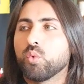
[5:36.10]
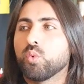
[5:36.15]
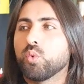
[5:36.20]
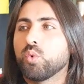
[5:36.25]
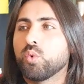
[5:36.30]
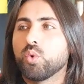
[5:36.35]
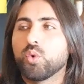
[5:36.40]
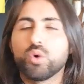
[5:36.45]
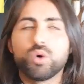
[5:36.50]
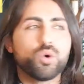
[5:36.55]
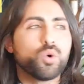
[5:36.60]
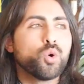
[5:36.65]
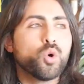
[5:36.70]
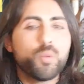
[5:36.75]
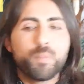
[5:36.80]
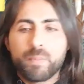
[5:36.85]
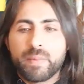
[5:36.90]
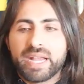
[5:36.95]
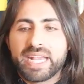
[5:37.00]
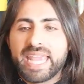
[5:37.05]

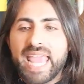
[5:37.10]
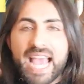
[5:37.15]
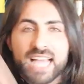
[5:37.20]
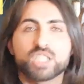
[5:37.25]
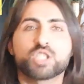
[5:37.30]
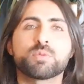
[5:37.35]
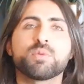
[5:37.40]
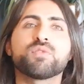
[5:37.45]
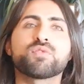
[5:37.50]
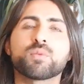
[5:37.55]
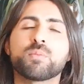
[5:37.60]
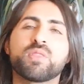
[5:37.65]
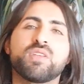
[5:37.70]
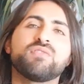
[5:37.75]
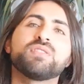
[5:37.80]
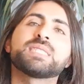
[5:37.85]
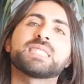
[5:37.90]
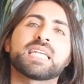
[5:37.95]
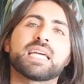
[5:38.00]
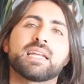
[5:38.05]
whom catch me from the
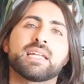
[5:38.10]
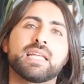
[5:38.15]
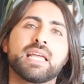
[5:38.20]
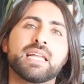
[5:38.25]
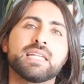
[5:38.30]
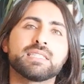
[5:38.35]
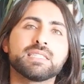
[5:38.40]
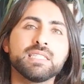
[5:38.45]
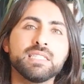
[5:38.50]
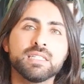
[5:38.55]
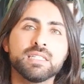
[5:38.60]
physical reality.